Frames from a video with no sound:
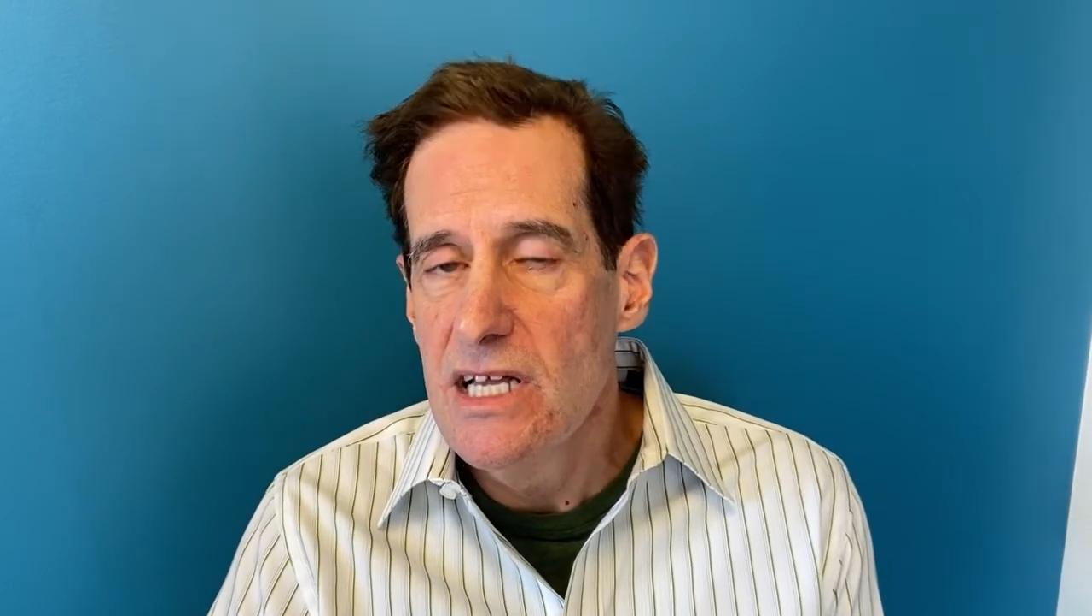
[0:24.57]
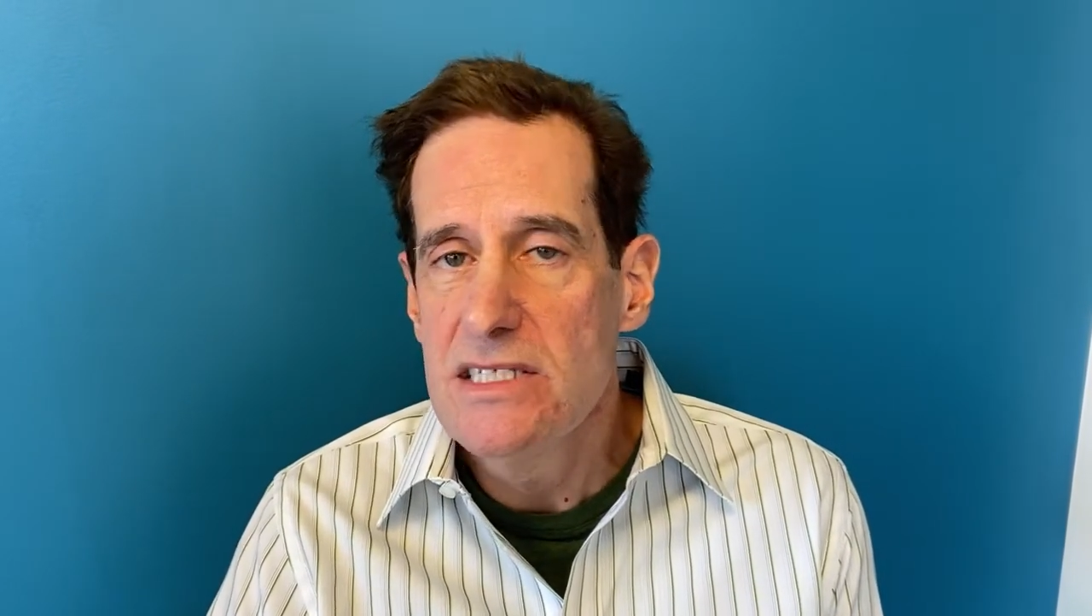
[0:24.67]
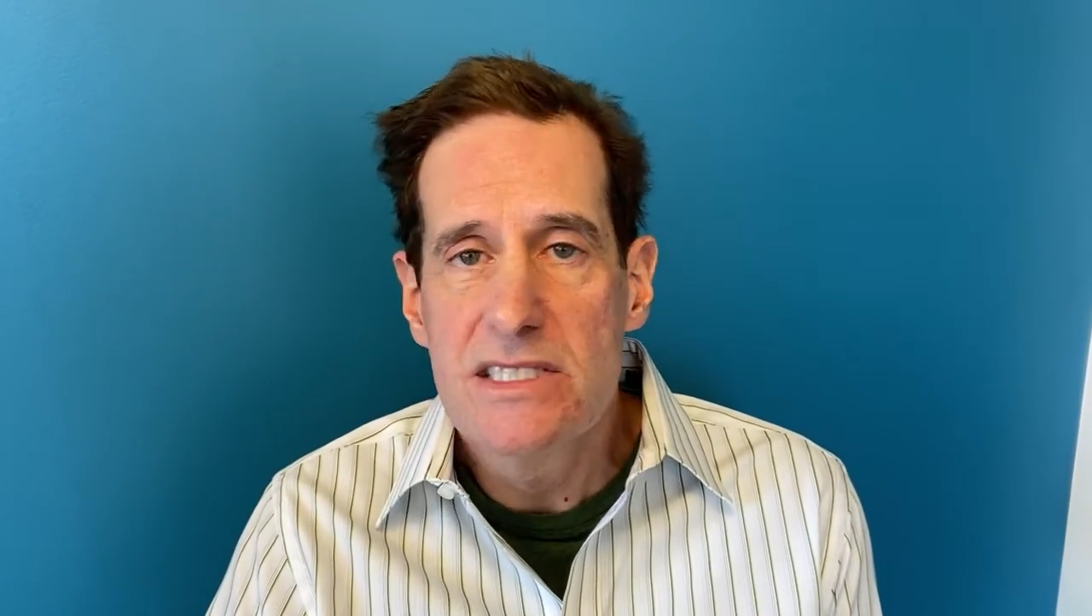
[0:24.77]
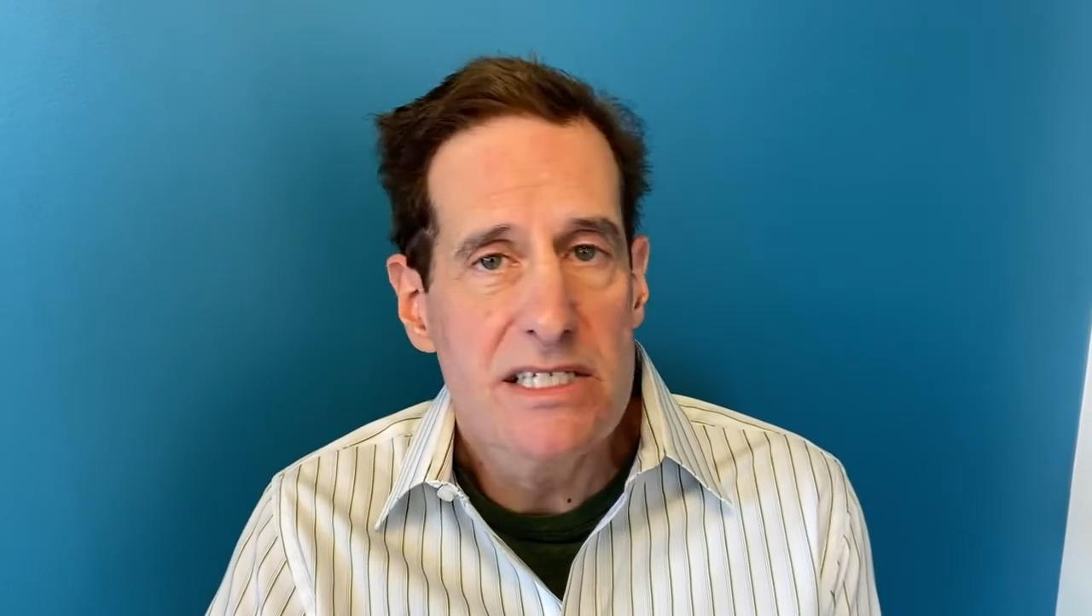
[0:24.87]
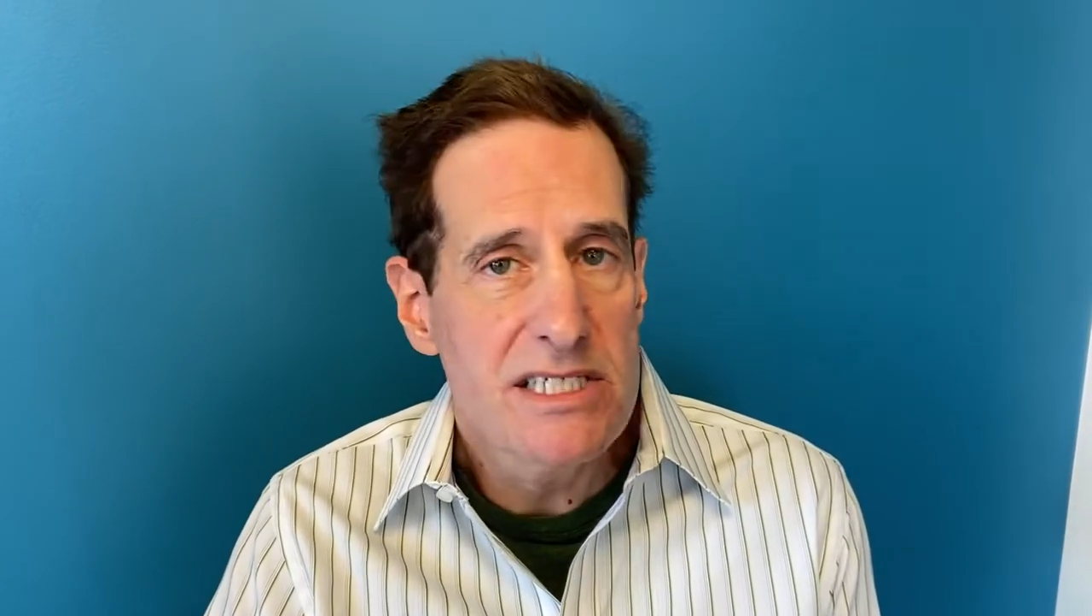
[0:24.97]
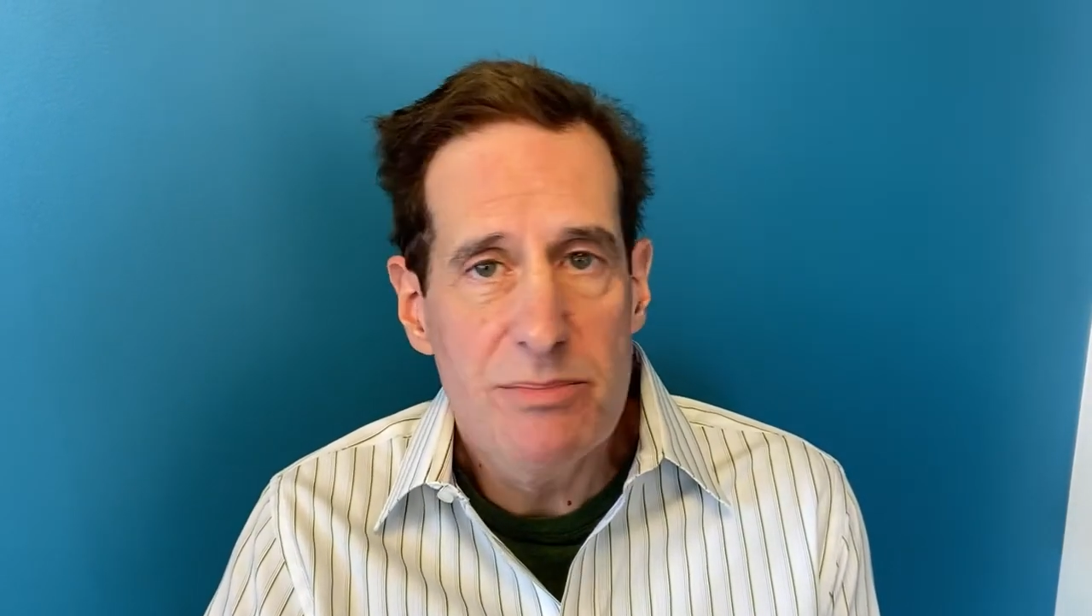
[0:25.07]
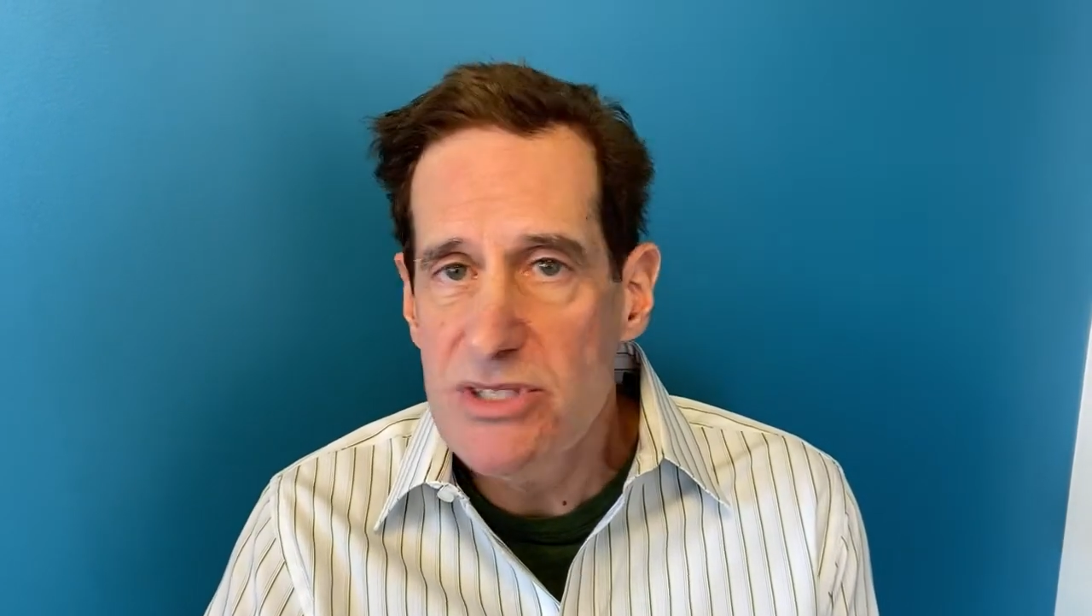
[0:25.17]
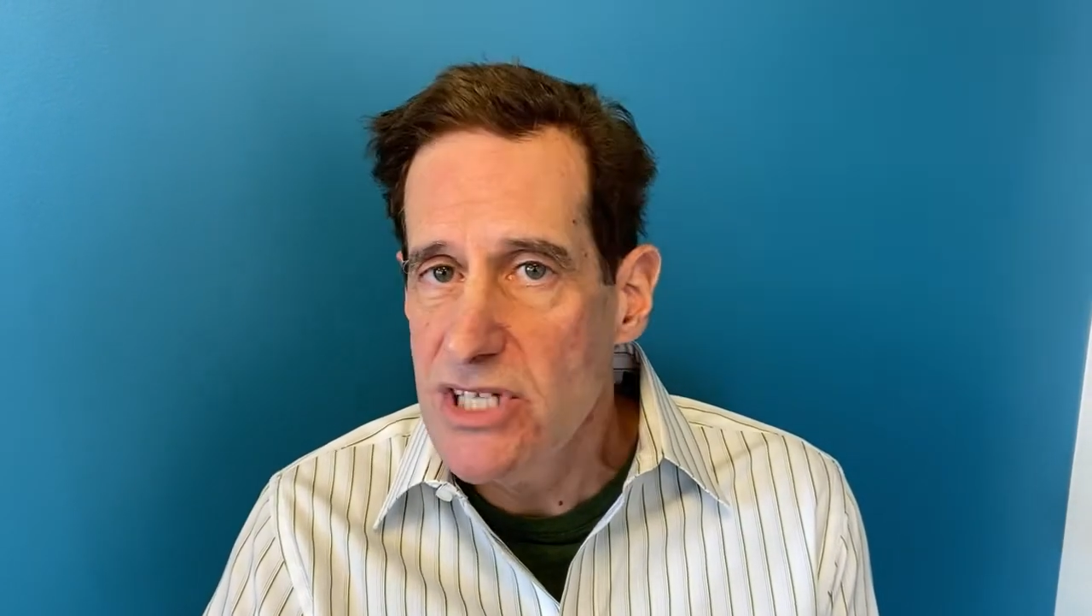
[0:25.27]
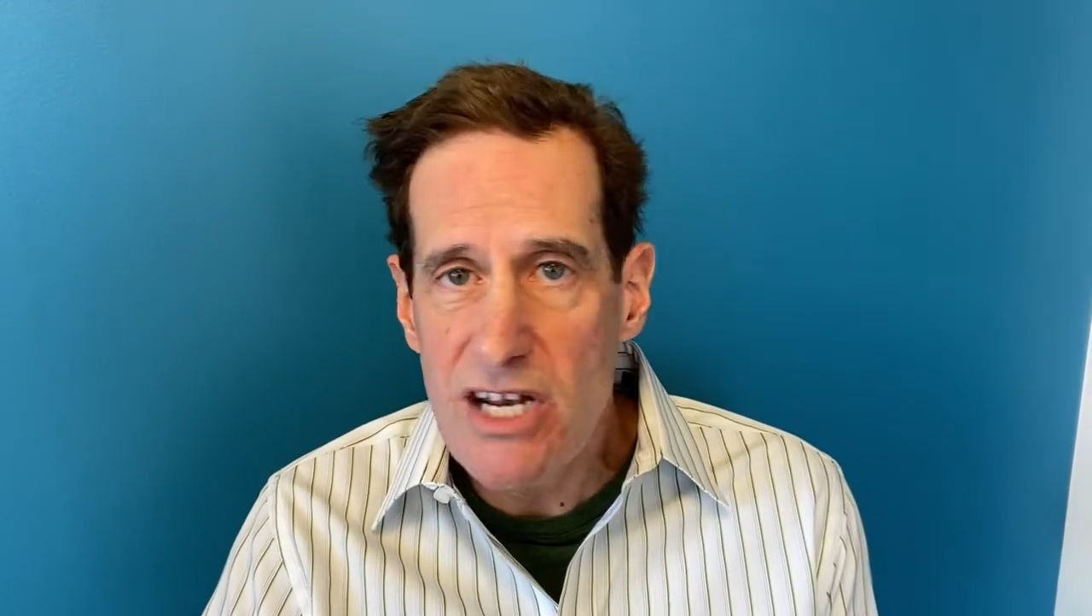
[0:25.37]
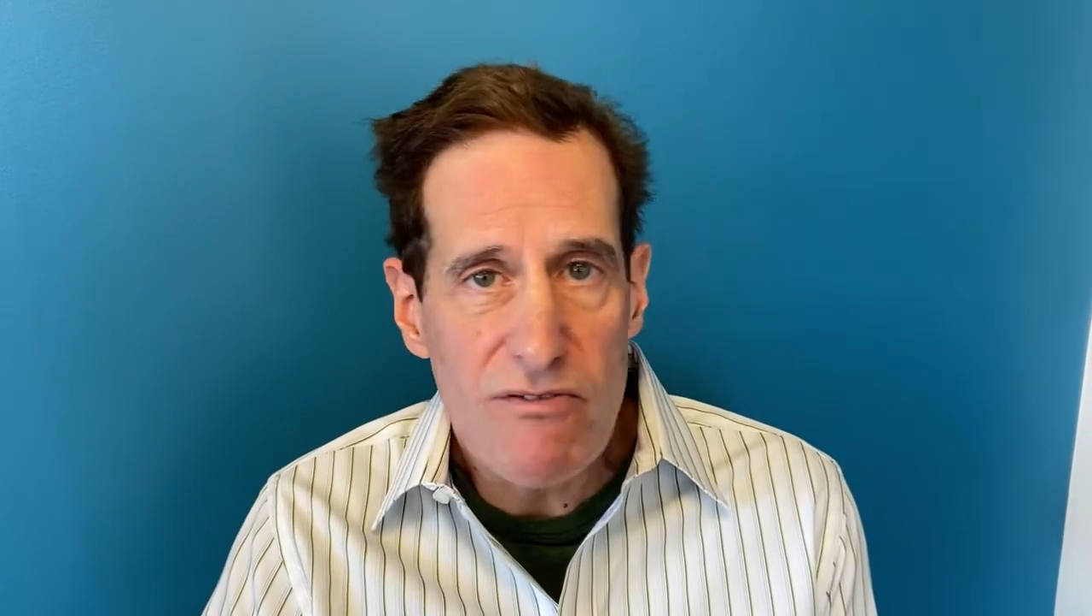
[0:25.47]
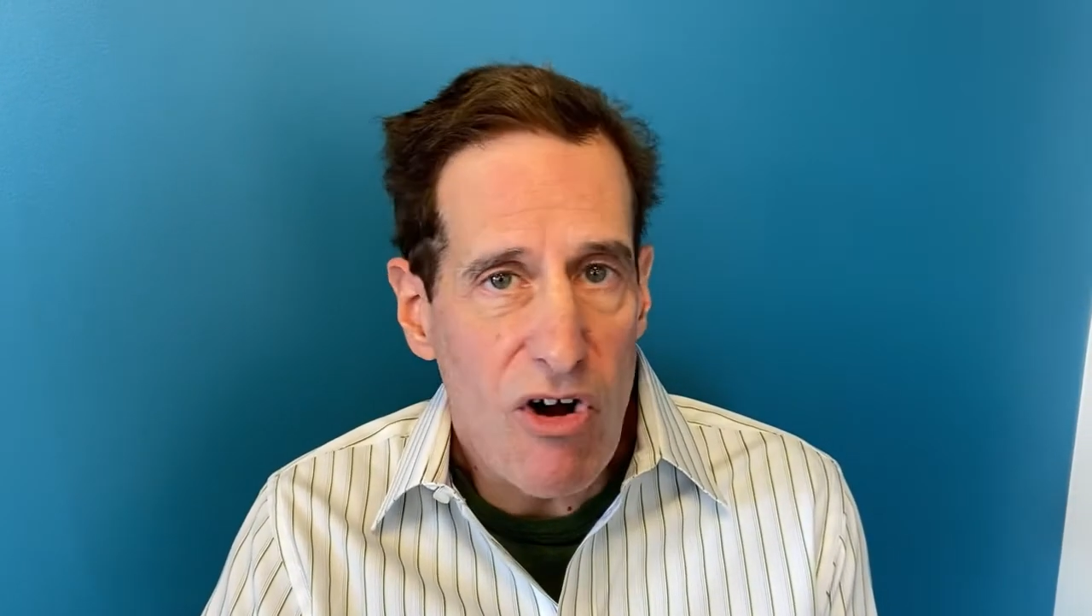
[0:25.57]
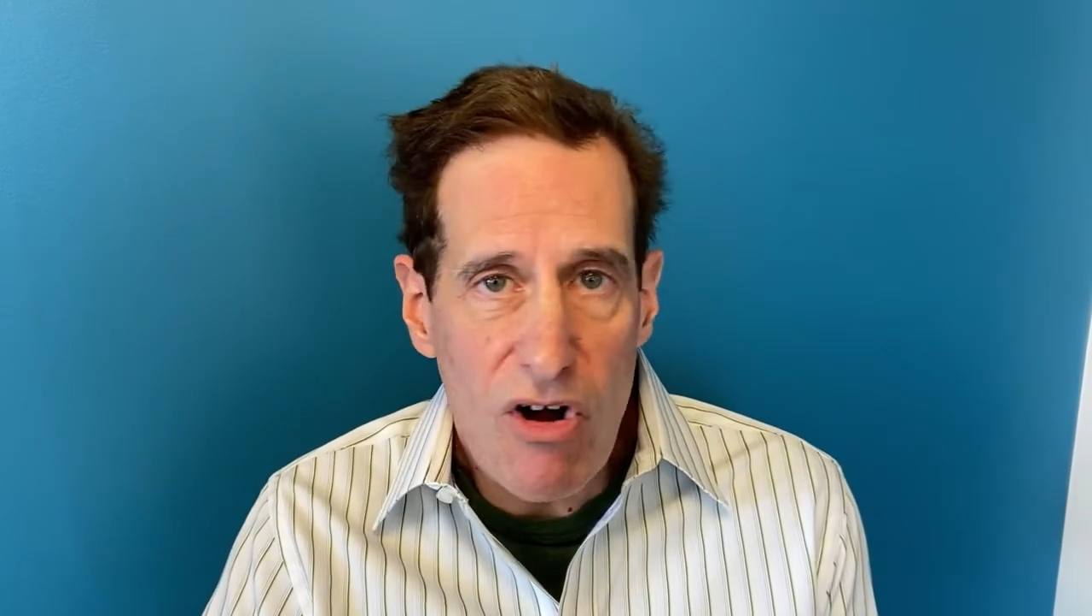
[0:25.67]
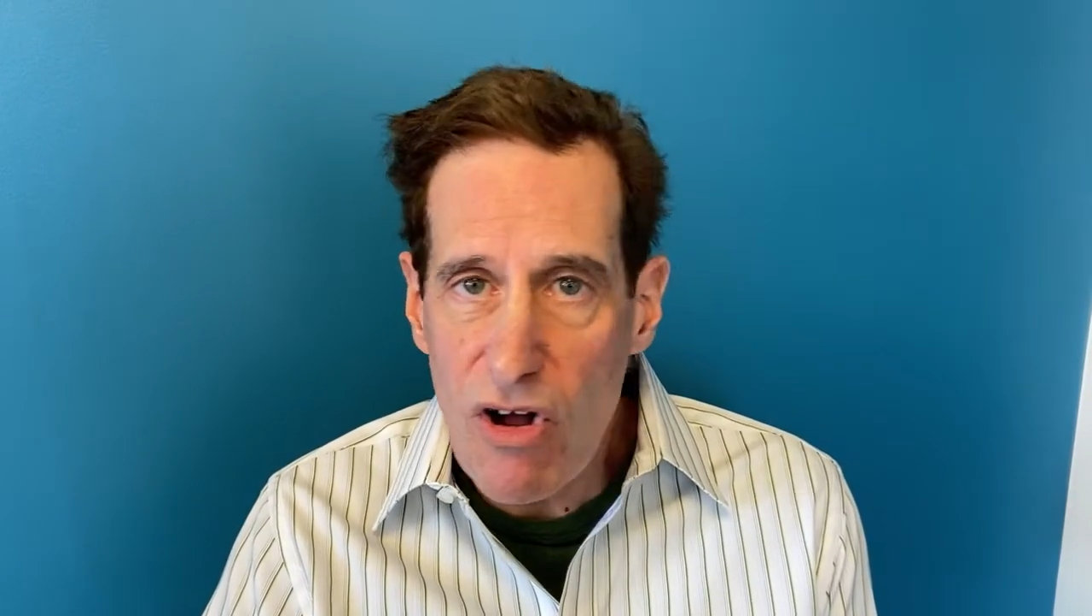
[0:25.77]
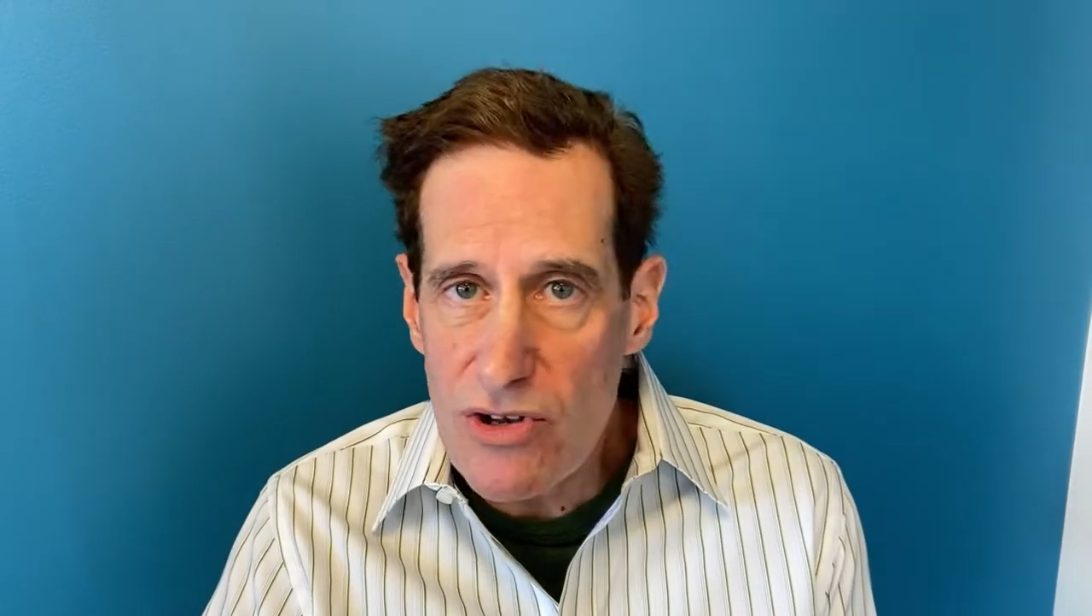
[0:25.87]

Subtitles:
60% of all